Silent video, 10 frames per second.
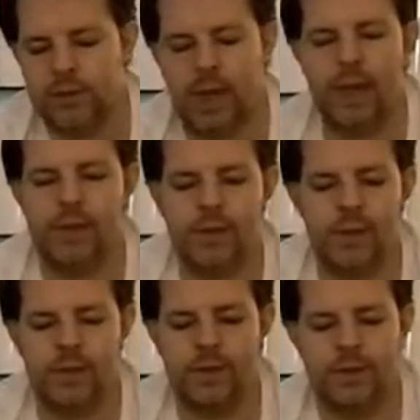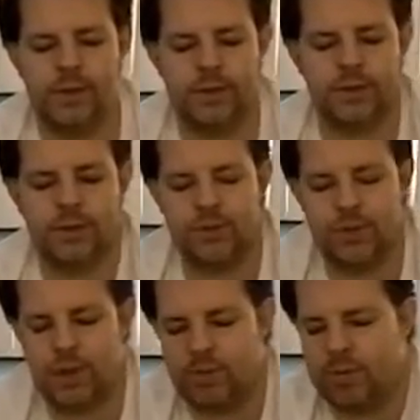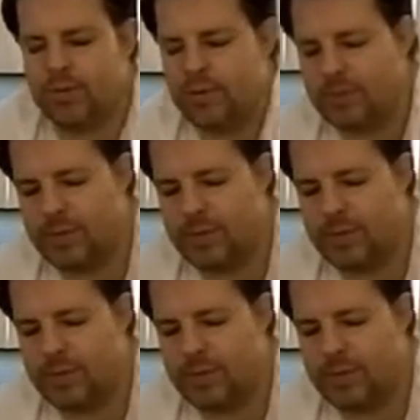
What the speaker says: And there's also a couple of other